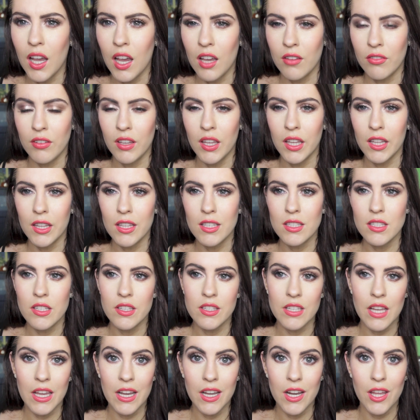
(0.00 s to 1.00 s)
I feel like this
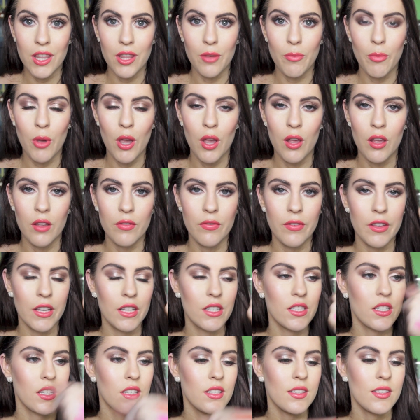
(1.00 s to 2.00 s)
is another
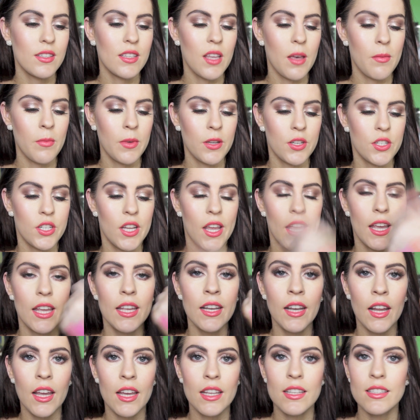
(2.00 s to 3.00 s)
perfect summer
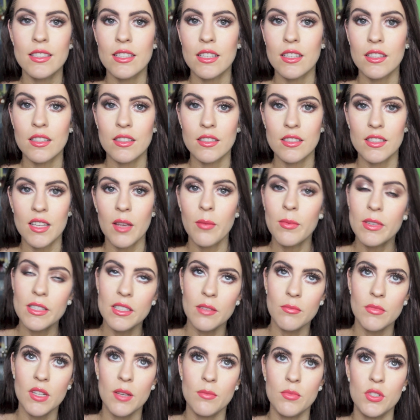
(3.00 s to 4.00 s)
shade, as in summer,
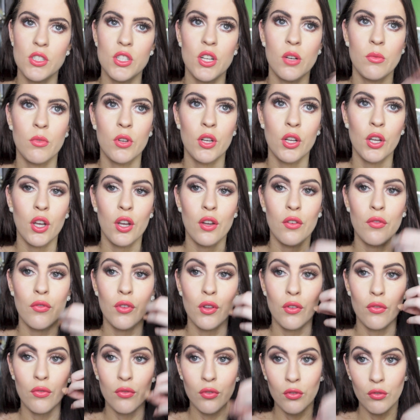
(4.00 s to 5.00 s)
sometimes you don't want to go
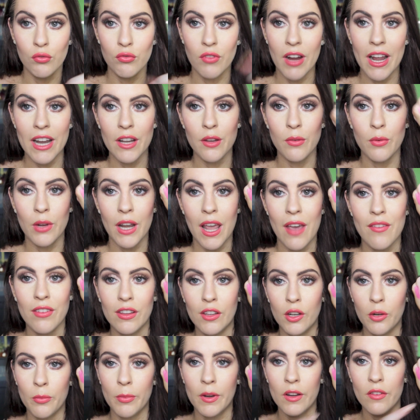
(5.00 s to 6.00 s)
for the full red. You want to have a
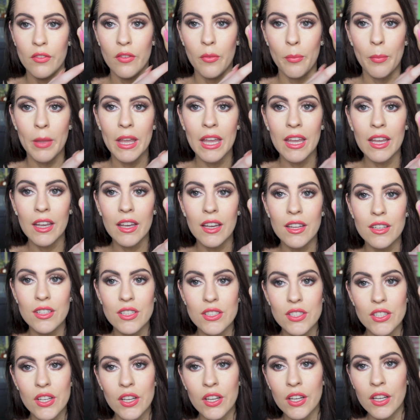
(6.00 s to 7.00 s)
little bit of a pink
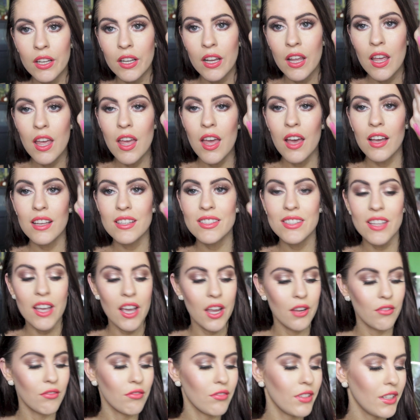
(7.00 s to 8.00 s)
undertone. So
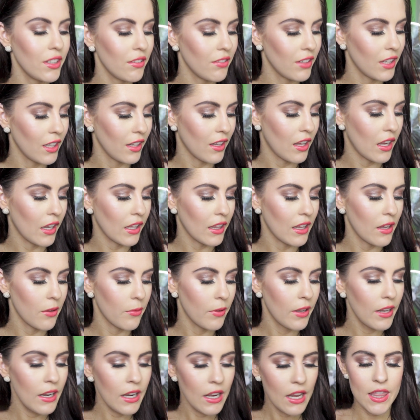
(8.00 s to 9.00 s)
I really, really like that
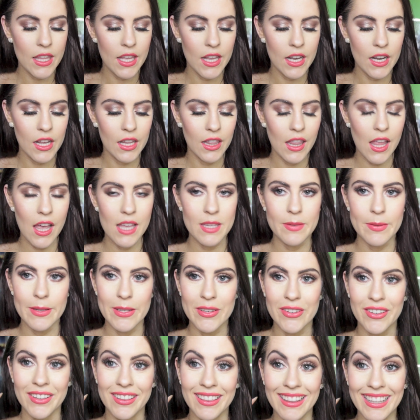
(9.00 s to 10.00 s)
one. And then last
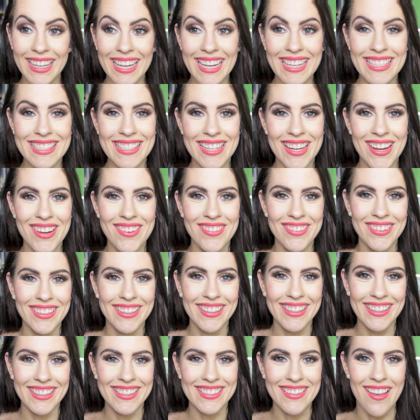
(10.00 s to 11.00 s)
but not least, I'm
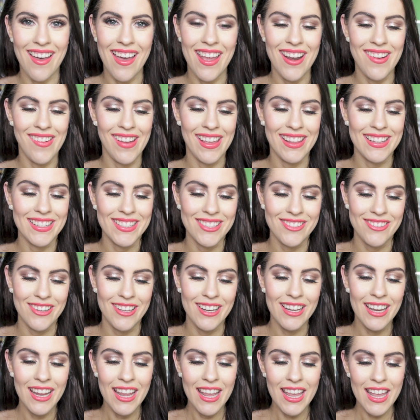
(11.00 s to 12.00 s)
really excited about this
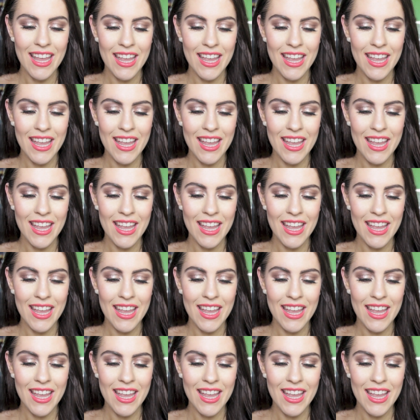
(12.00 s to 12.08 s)
one.